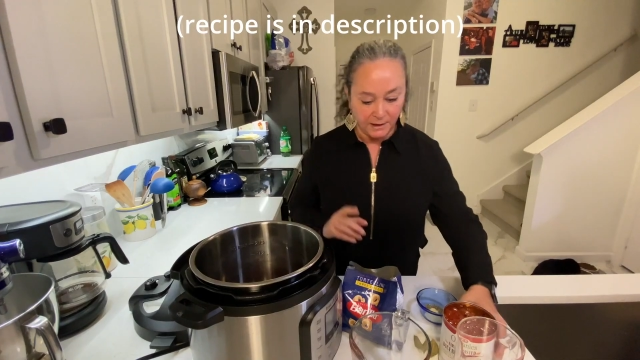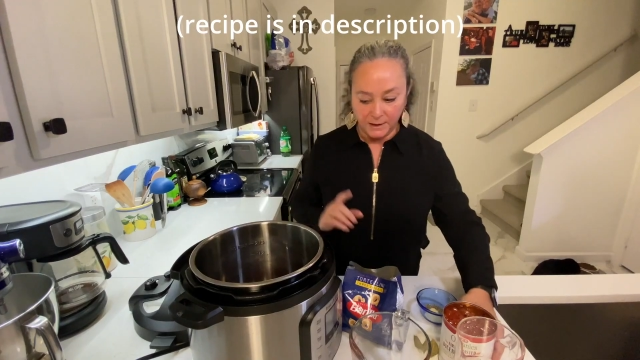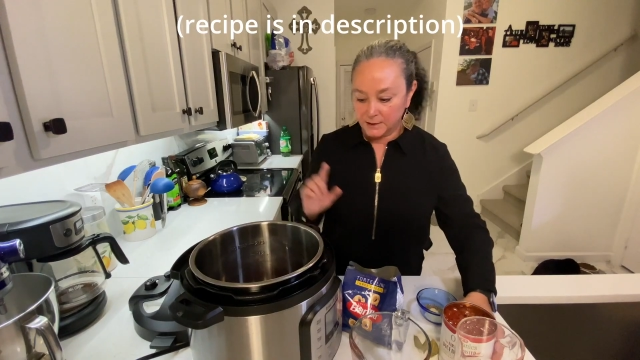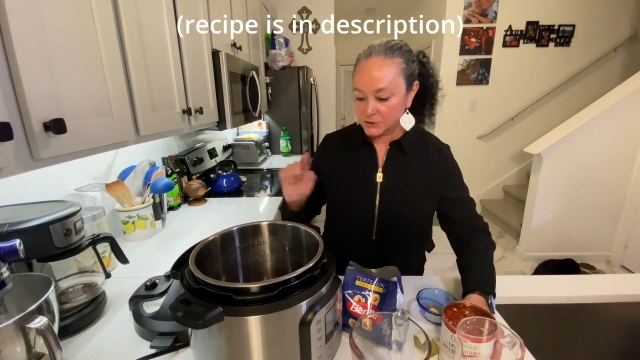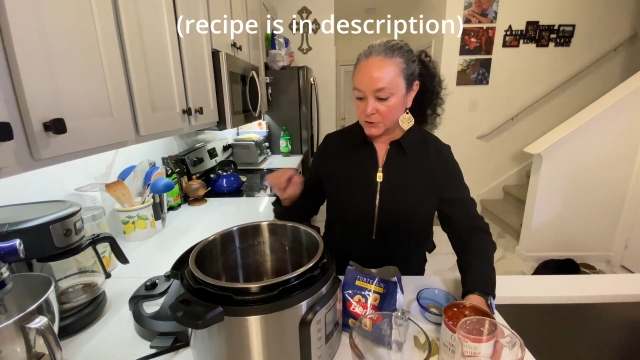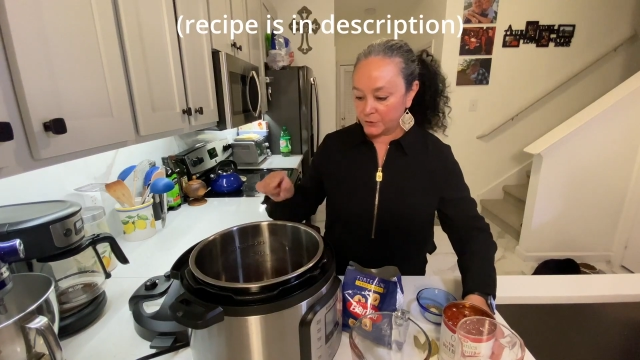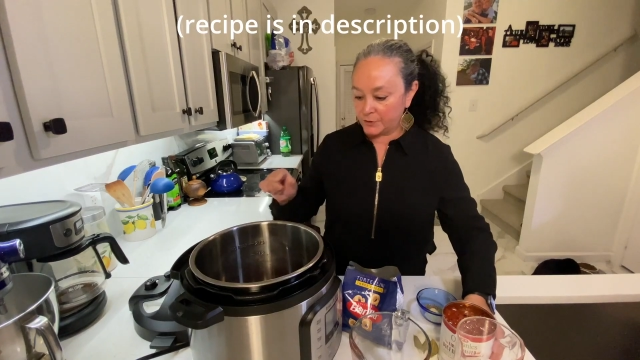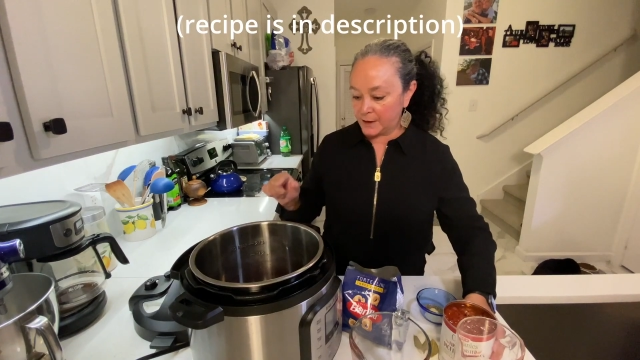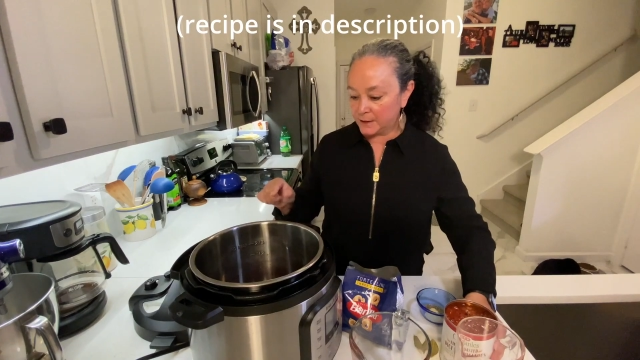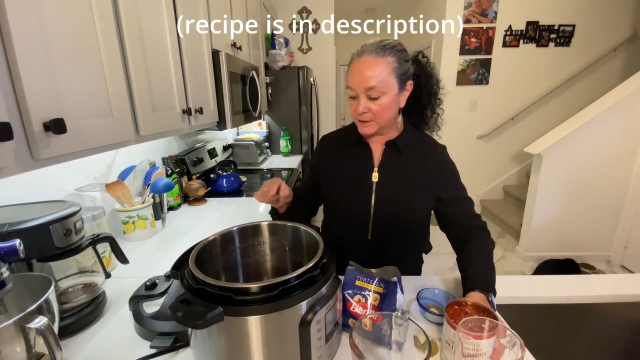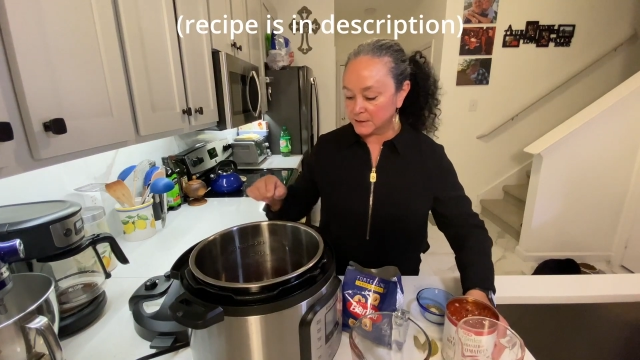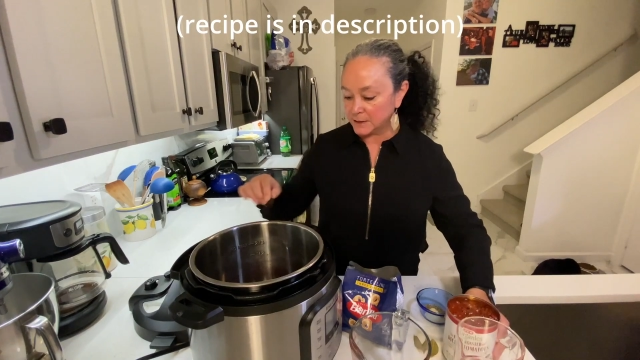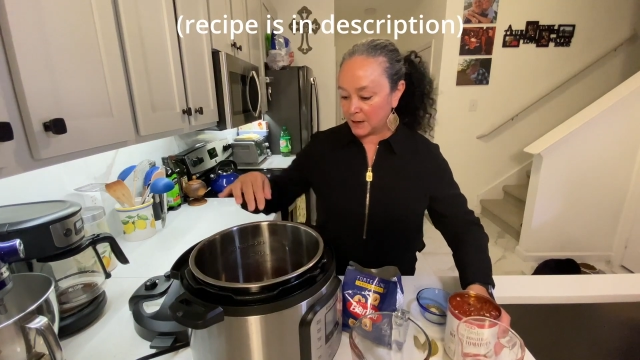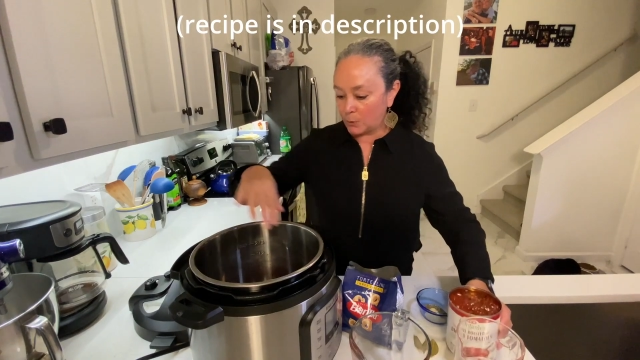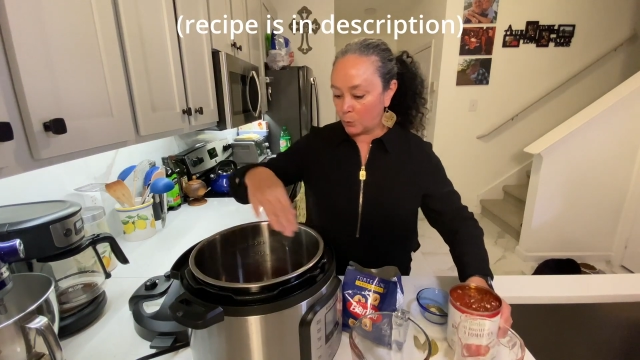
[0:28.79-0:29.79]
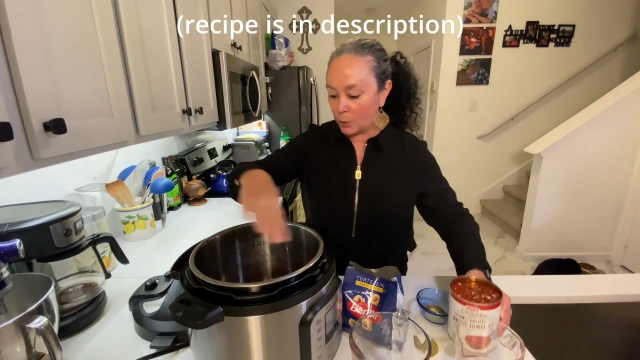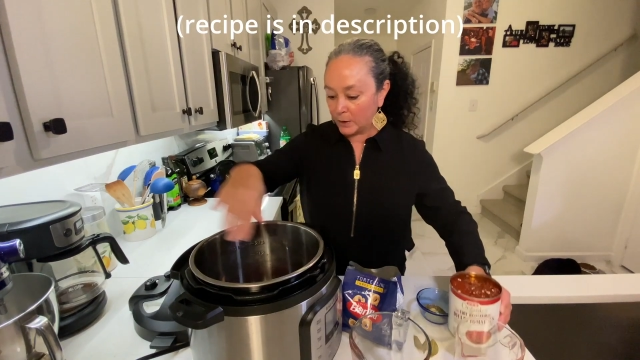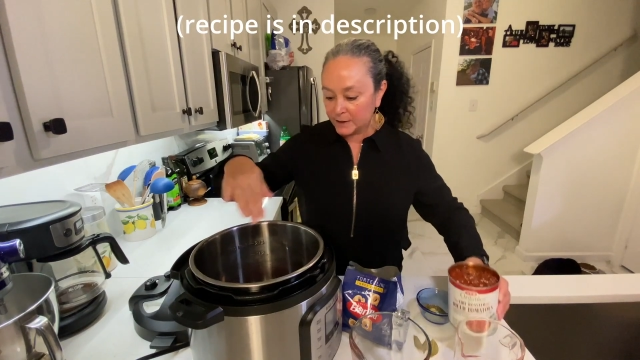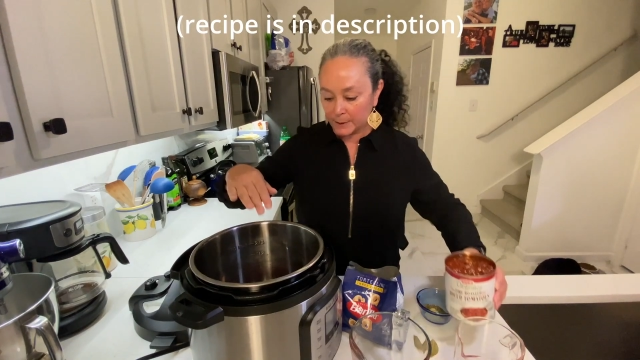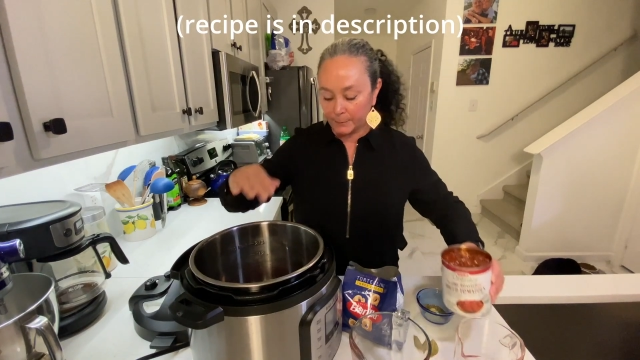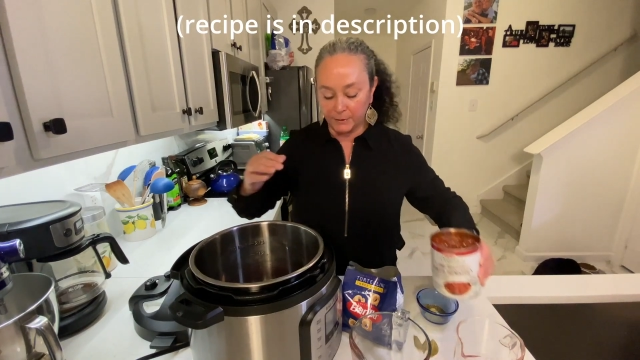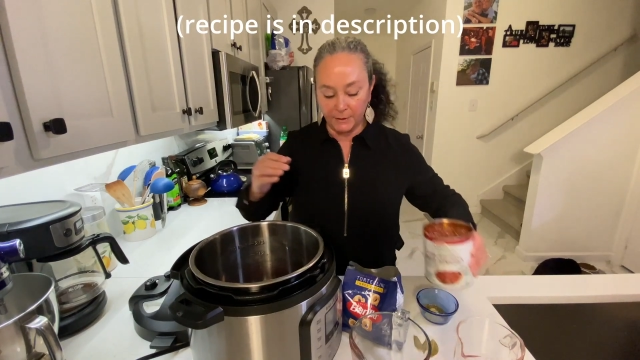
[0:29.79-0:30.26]
So there's 1
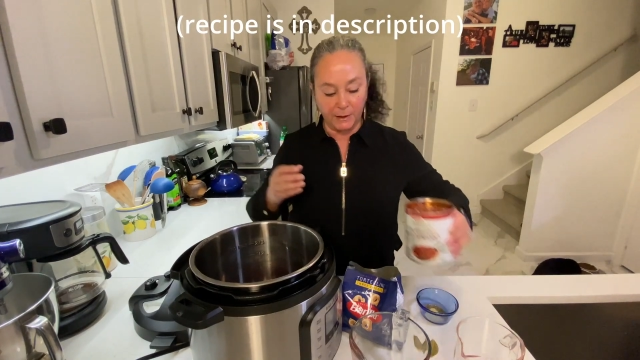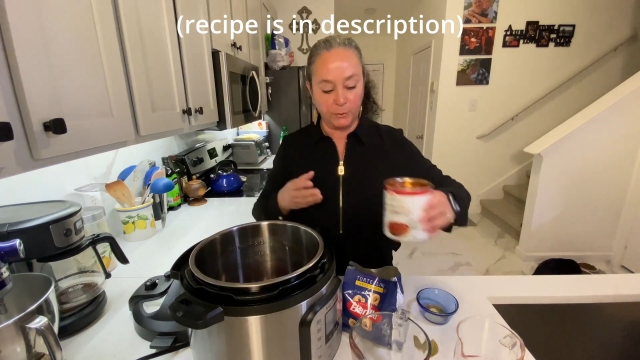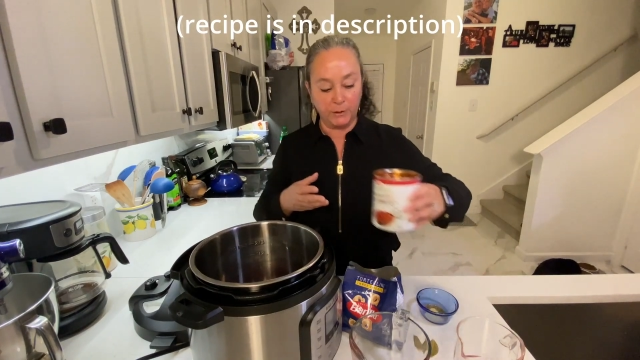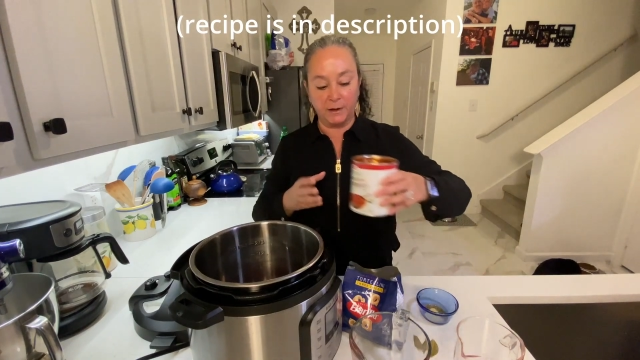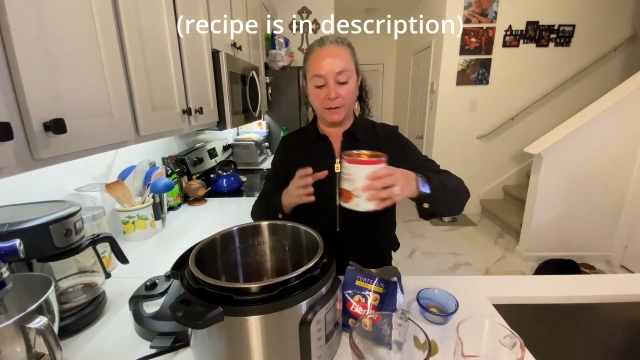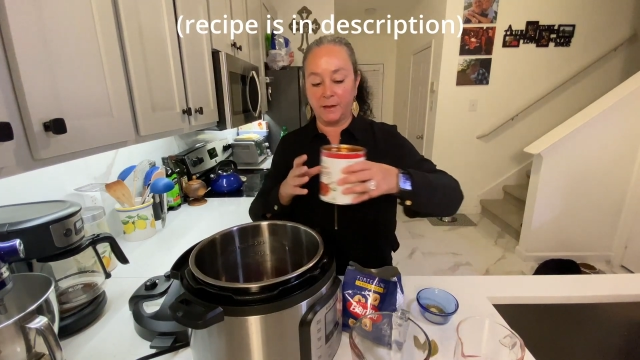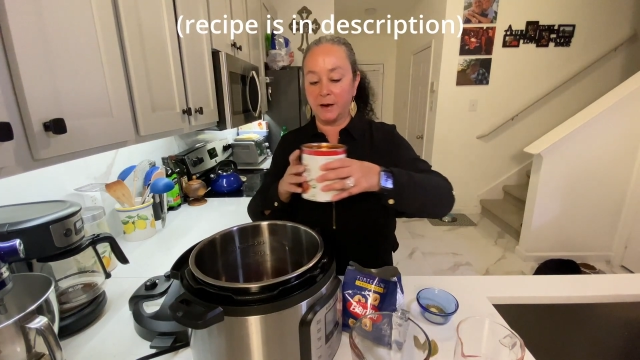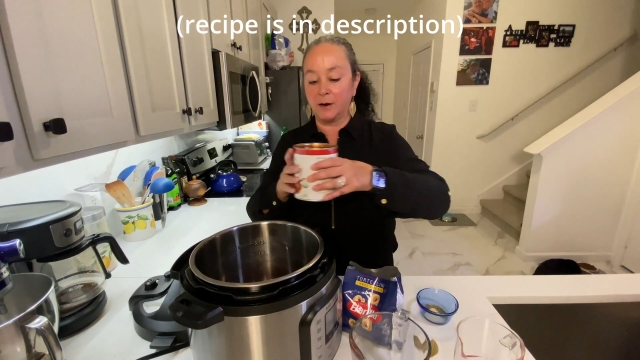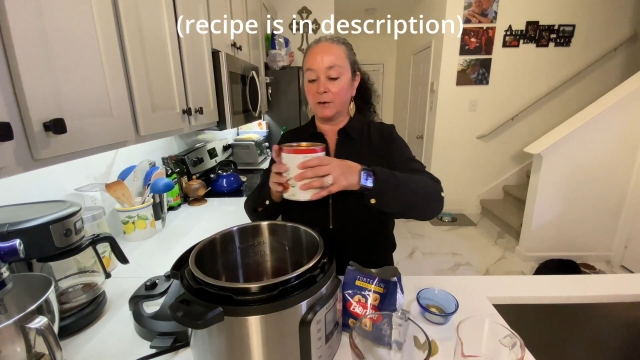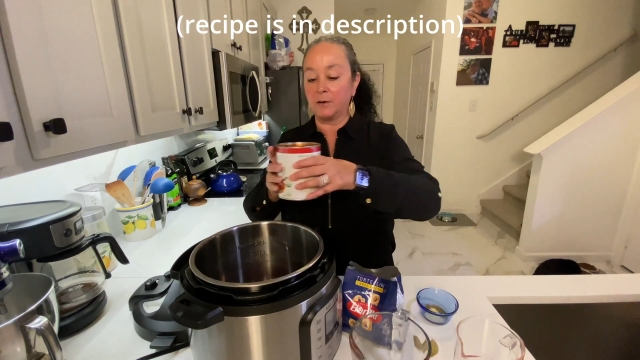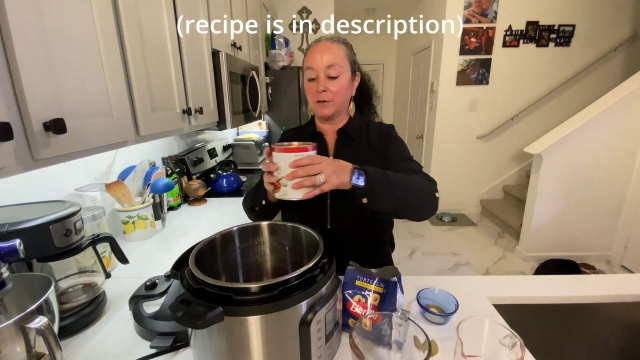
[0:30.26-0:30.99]
cup of liquid in there.